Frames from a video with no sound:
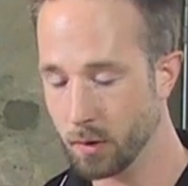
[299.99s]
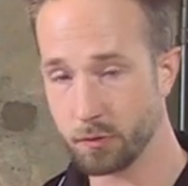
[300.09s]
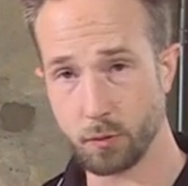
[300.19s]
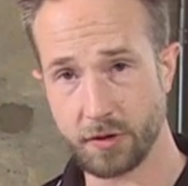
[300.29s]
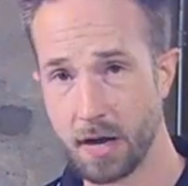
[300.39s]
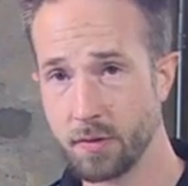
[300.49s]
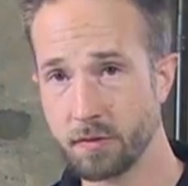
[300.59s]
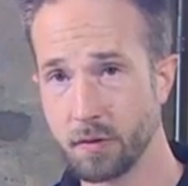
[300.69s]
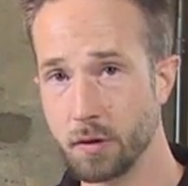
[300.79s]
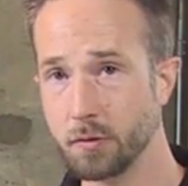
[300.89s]
So tie
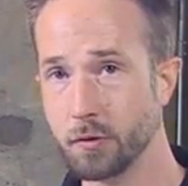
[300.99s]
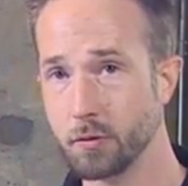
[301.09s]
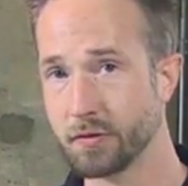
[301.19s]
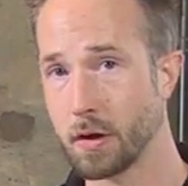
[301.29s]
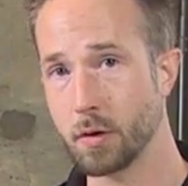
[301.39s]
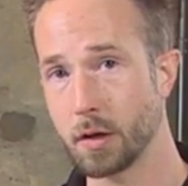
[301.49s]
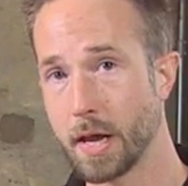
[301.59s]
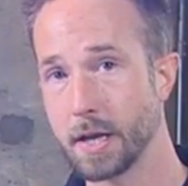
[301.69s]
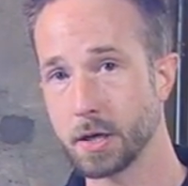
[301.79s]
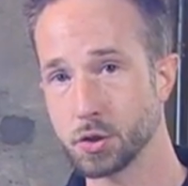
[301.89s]
this in to your siren and
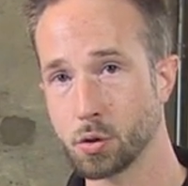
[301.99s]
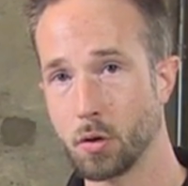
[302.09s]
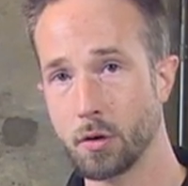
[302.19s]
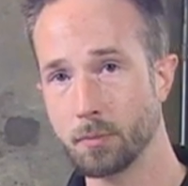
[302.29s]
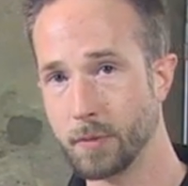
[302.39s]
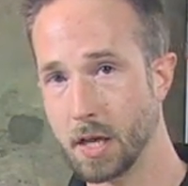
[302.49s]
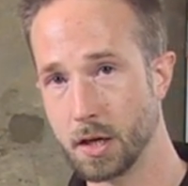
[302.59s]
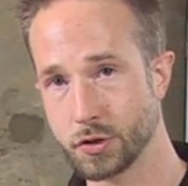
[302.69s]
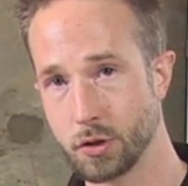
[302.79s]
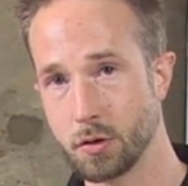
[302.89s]
lighting controller and
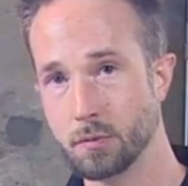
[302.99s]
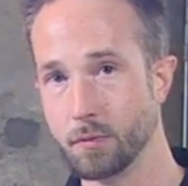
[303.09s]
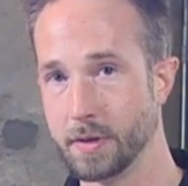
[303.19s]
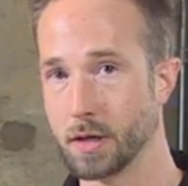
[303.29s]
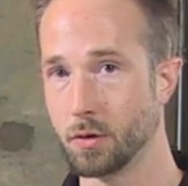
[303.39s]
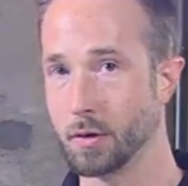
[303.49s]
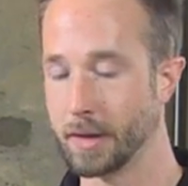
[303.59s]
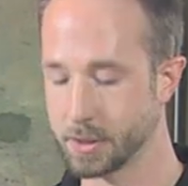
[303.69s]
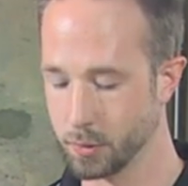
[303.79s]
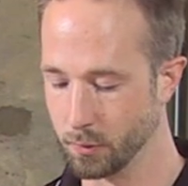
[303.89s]
in turn, vehicle
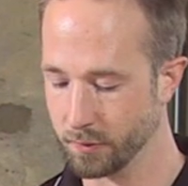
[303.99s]
electrical